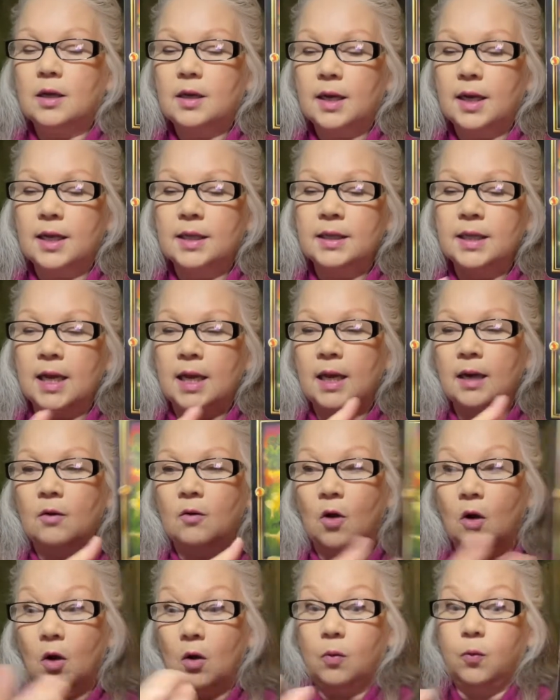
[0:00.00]
And then,
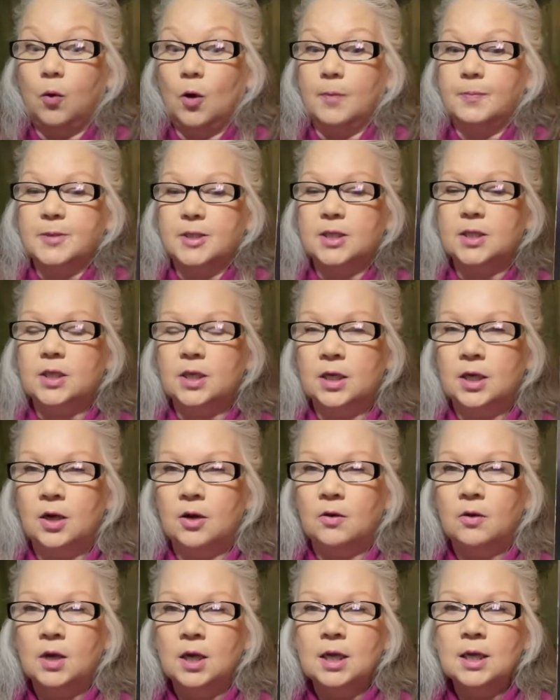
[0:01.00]
oh, whoops, you
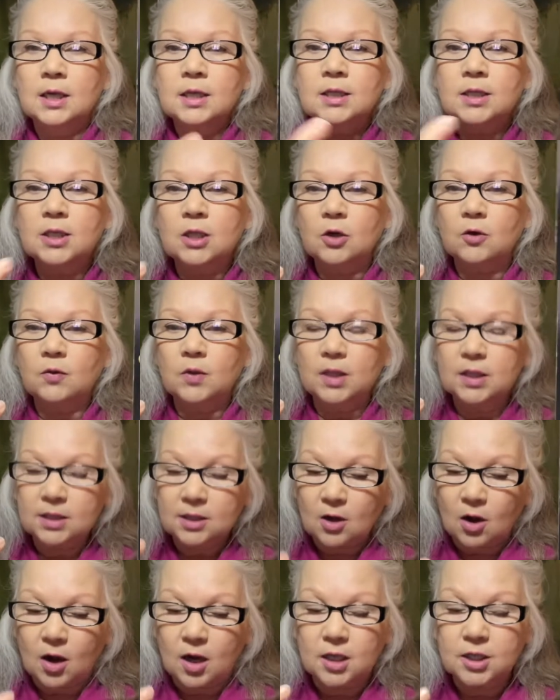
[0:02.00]
know? So this
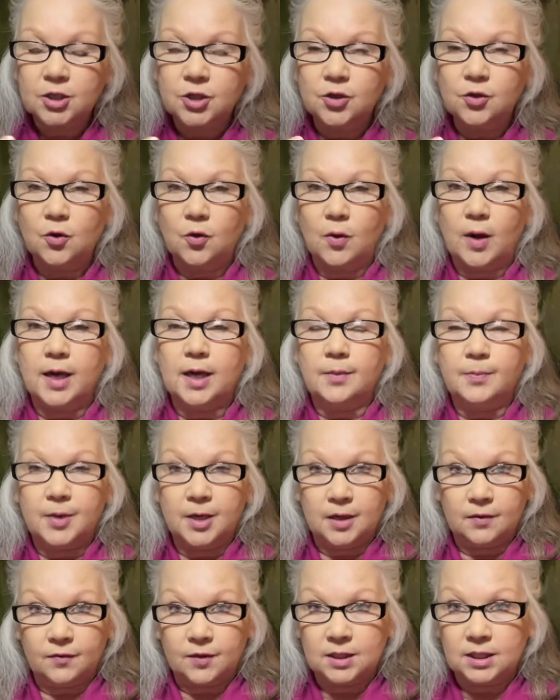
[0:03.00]
caused you quite a bit
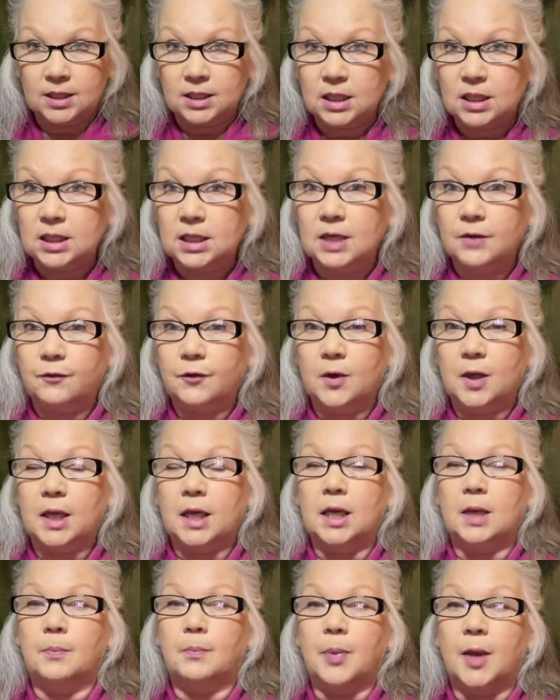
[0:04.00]
of a
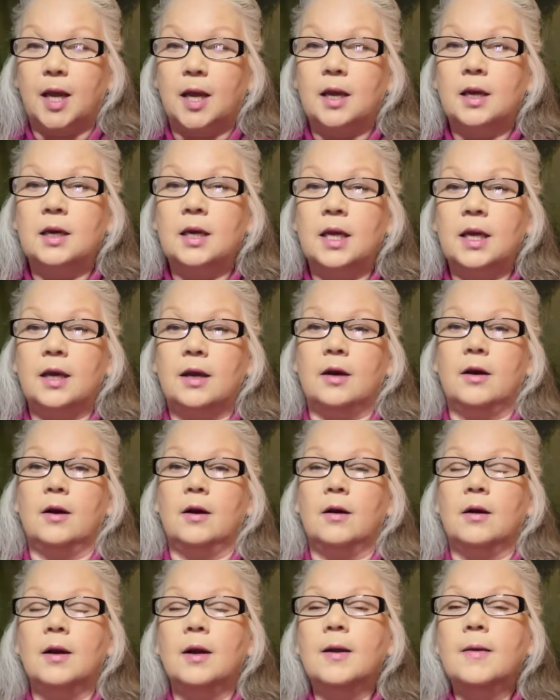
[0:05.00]
significant pain
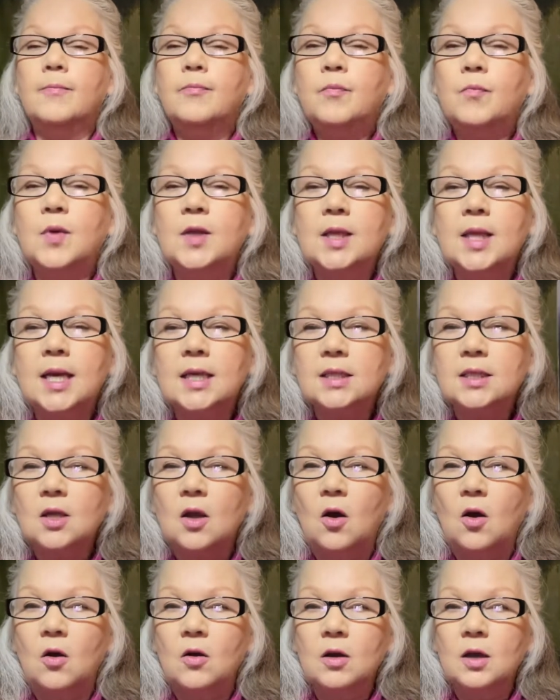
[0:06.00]
here. But that's
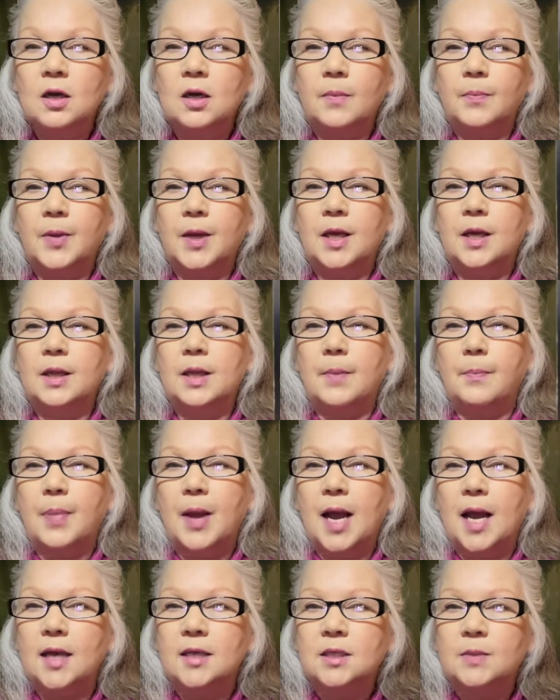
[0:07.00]
all going to be in the
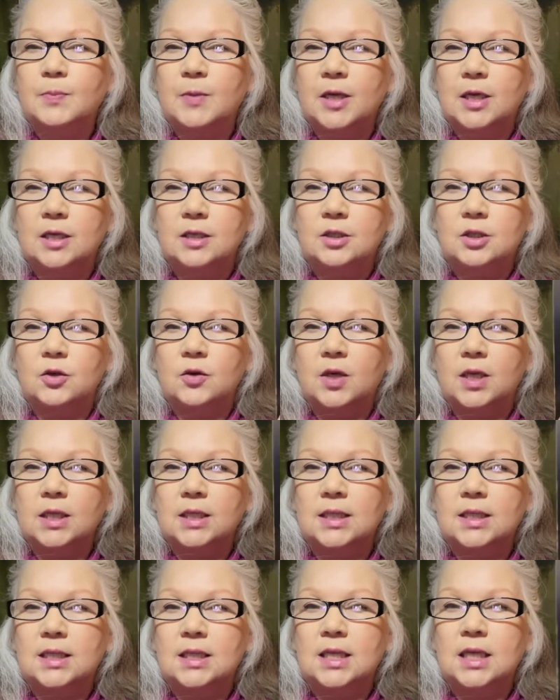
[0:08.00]
past because you can
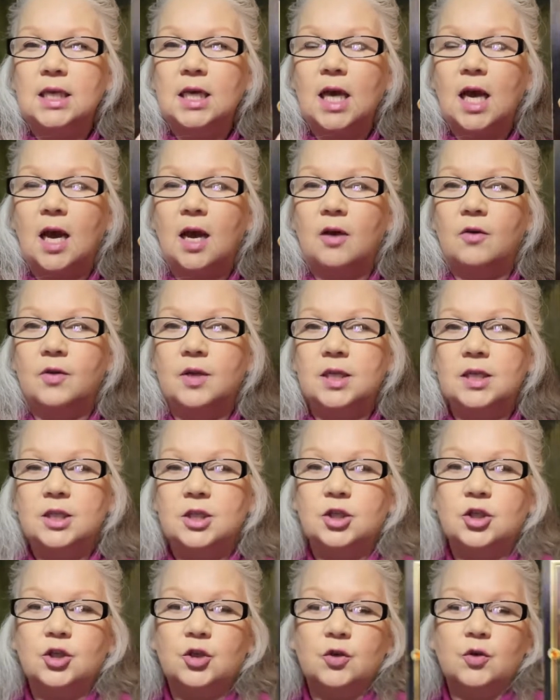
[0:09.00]
see how these
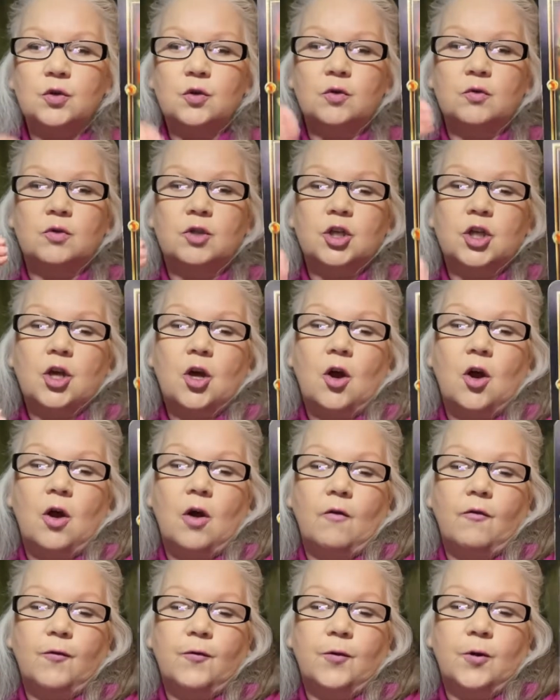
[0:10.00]
two
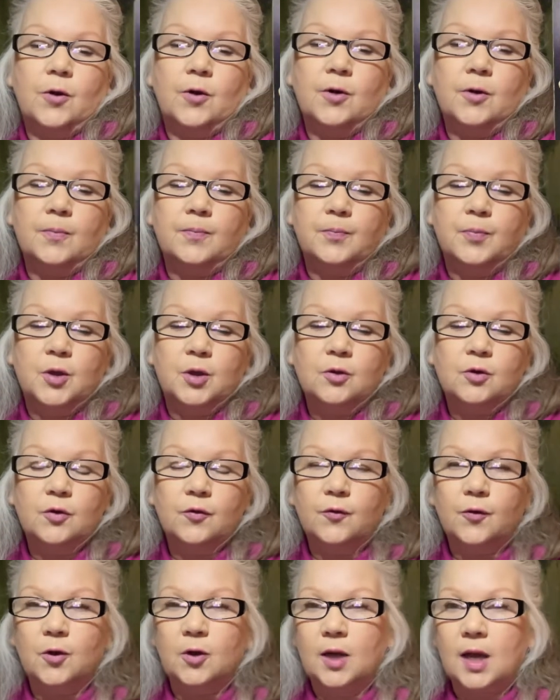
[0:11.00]
tall, full,
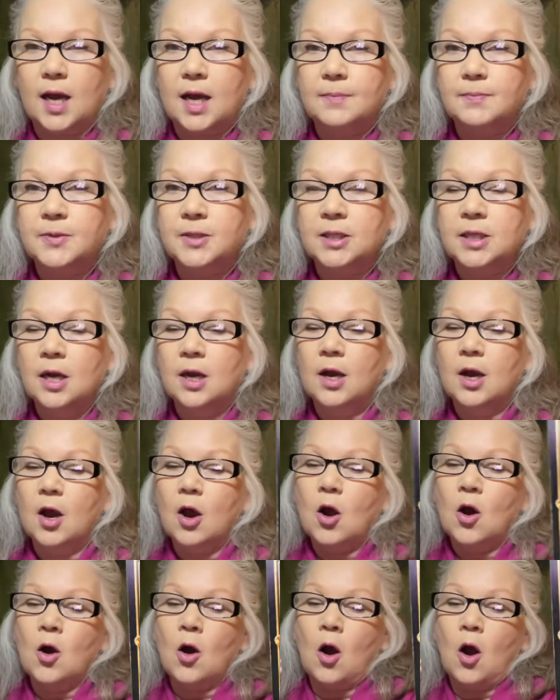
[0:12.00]
beautiful cups
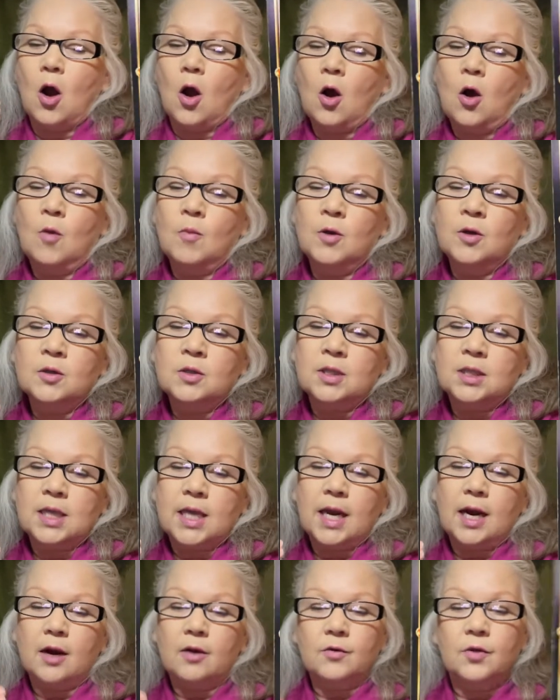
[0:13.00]
are almost
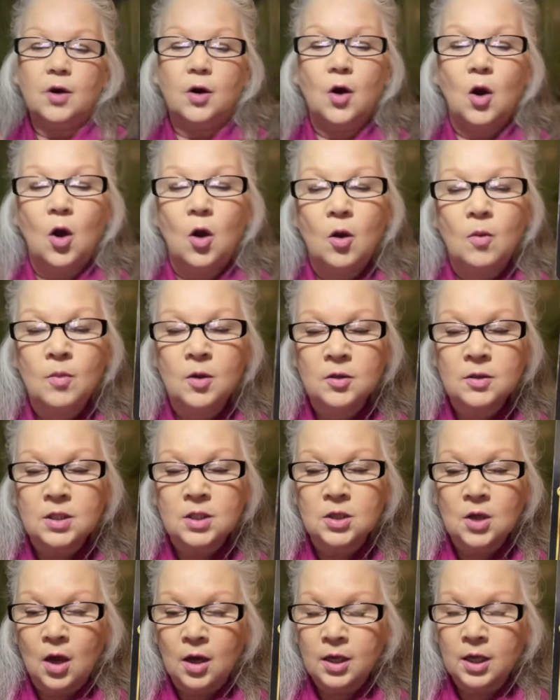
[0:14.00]
there. They're almost
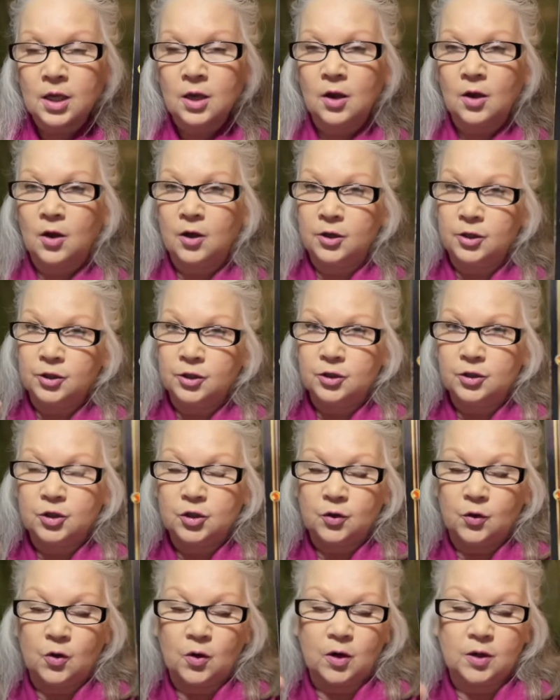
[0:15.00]
knocking on your
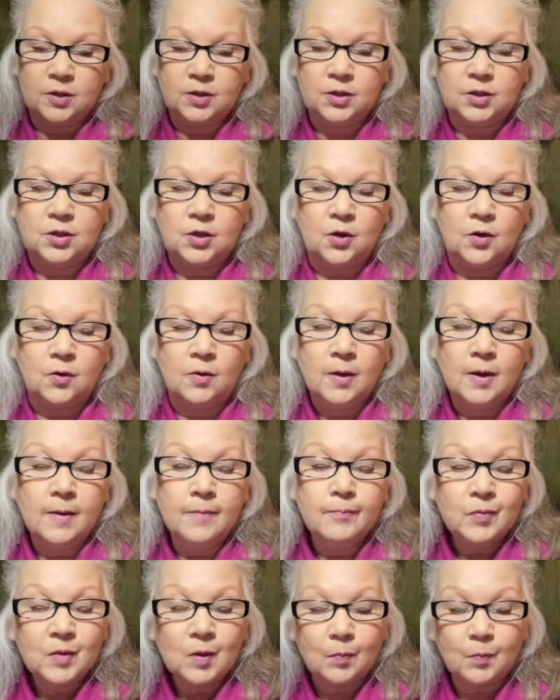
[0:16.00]
door. So
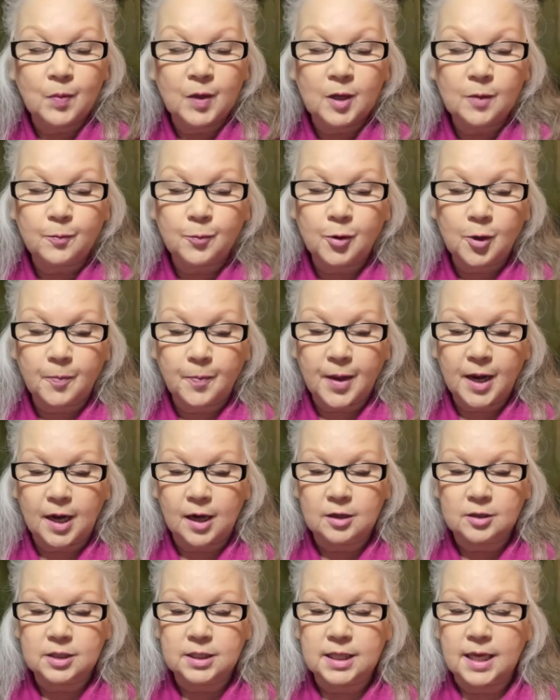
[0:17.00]
be
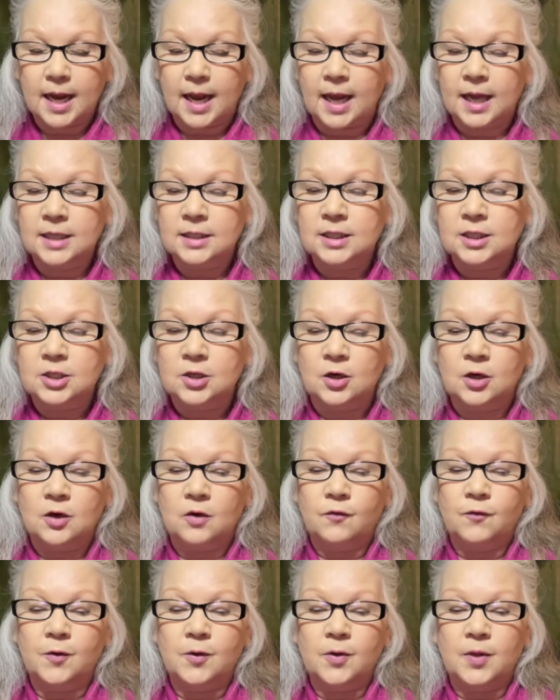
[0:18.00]
prepared to
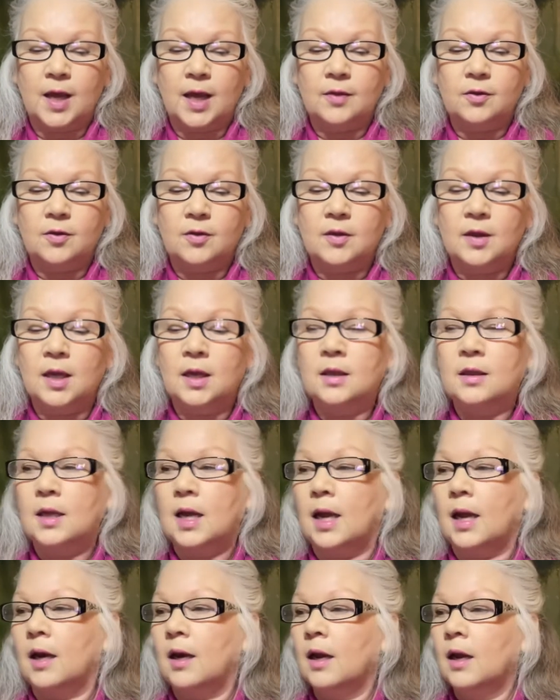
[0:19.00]
answer for that thing
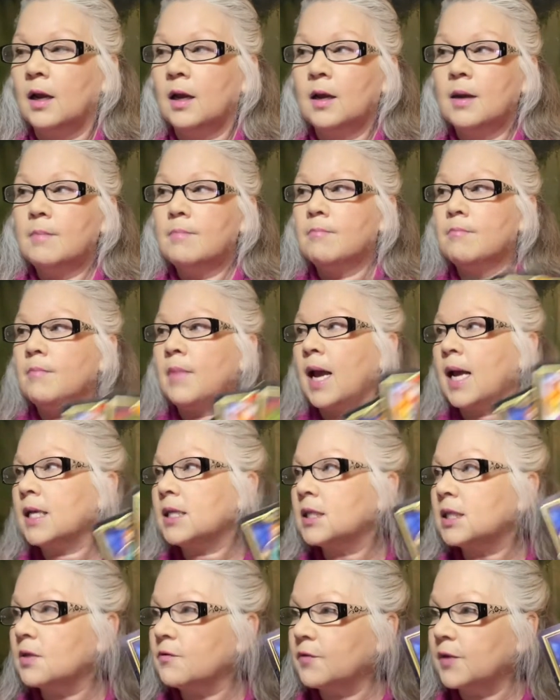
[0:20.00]
that
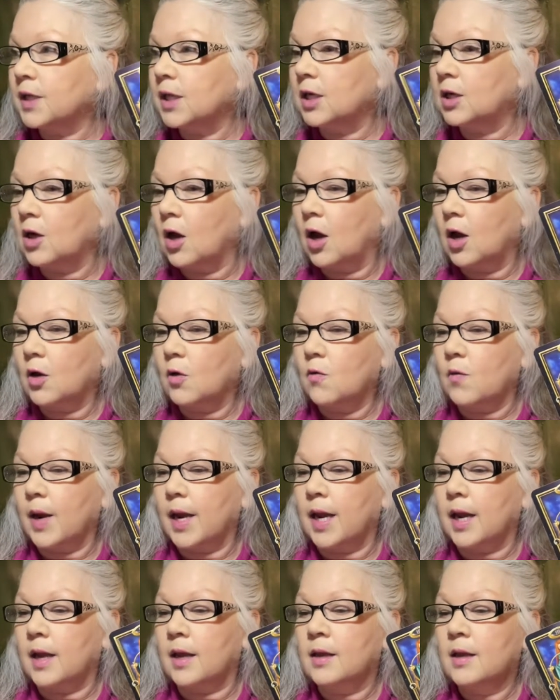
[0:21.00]
massively got
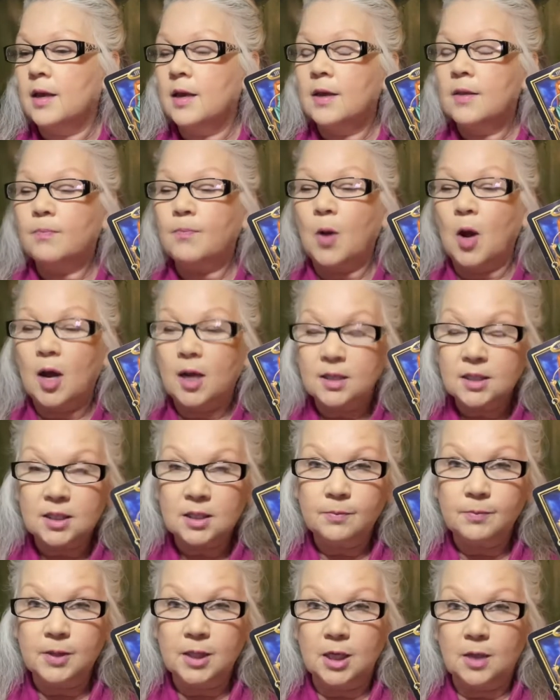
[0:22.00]
away,
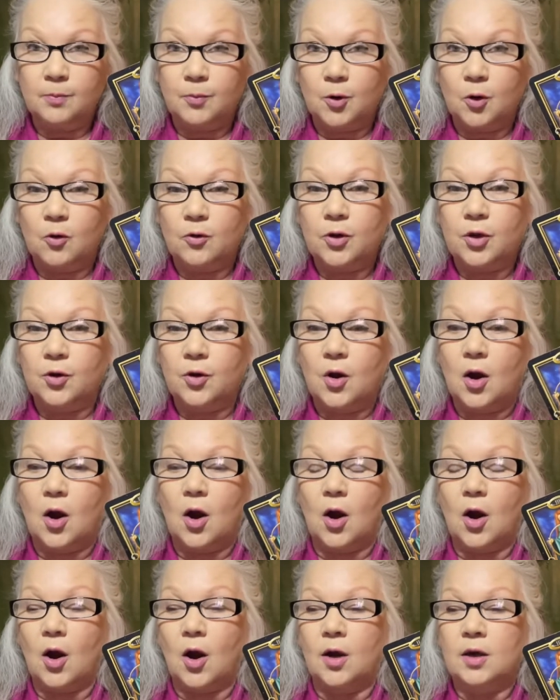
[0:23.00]
possibly broke your
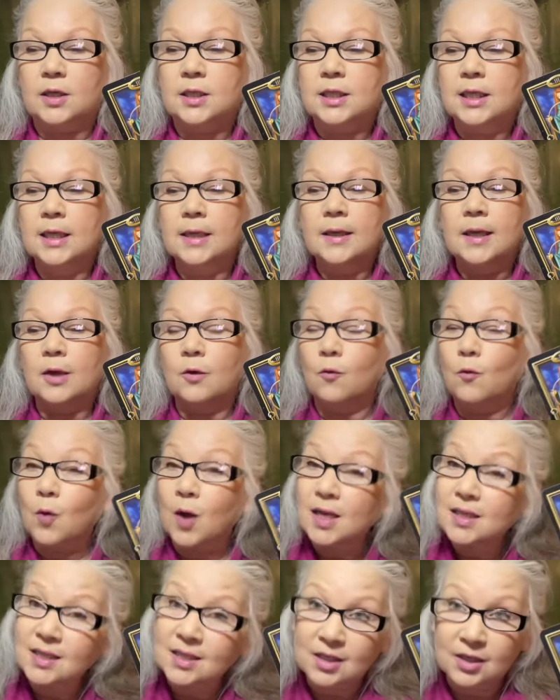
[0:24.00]
heart. It
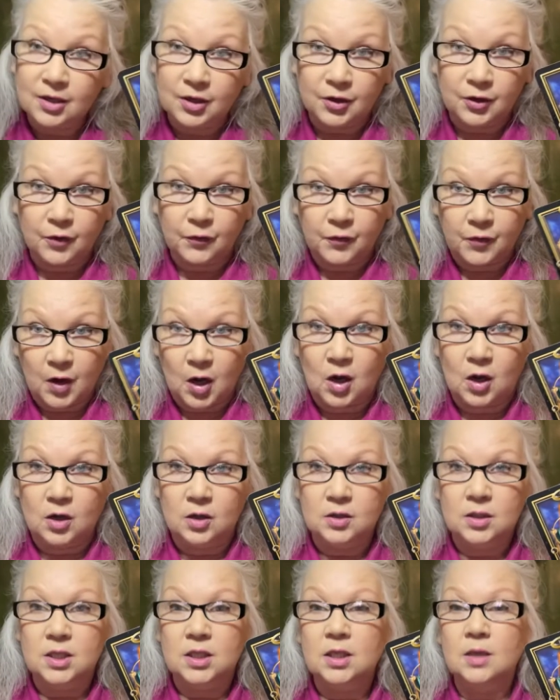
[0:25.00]
wasn't your
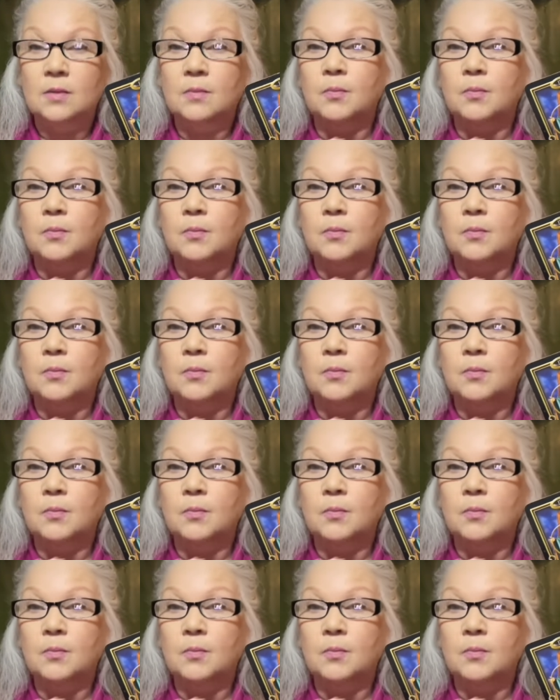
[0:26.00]
fault.